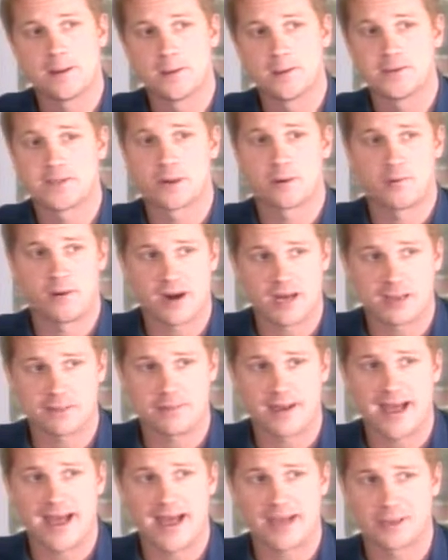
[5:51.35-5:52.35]
who's their
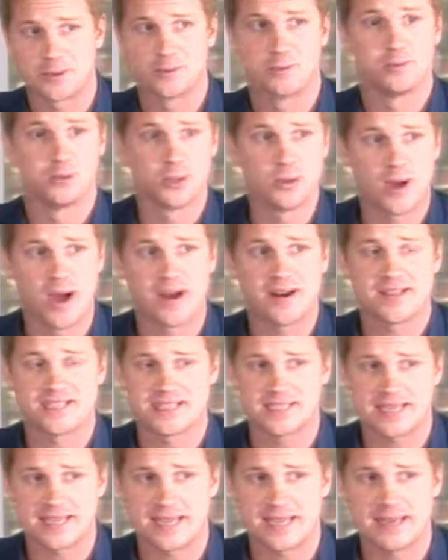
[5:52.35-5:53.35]
running back, who blew out
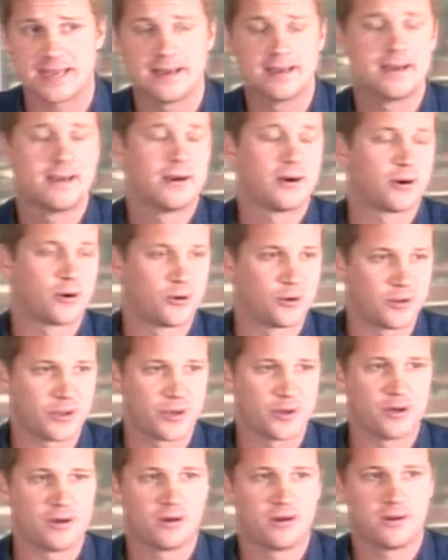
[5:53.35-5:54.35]
his knee
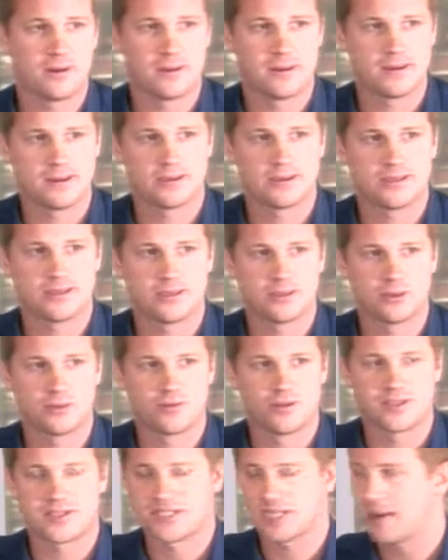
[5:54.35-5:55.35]
earlier
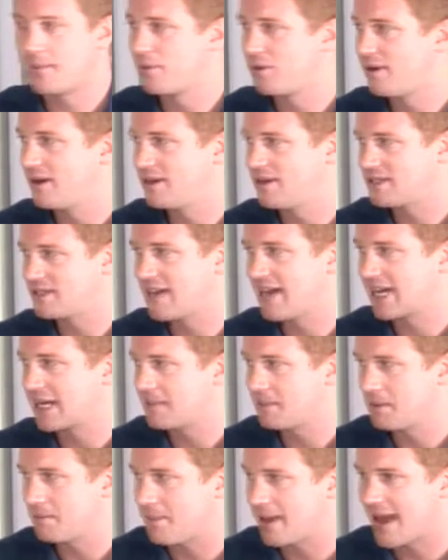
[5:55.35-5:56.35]
over the summer and is not
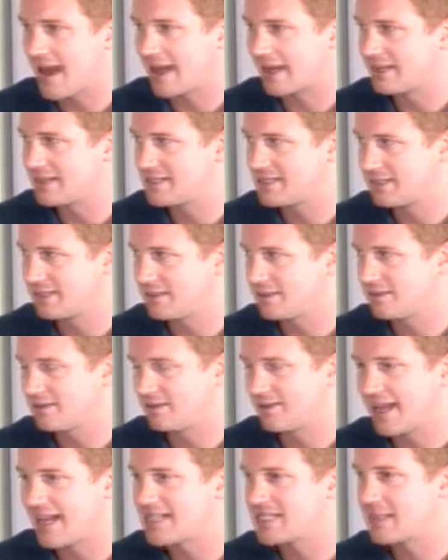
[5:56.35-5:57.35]
going to be back
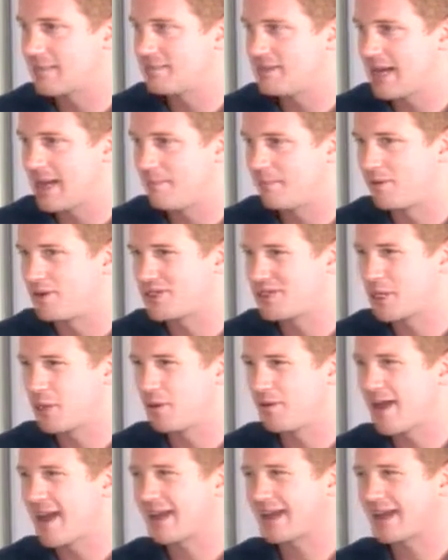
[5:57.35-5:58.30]
until late September. So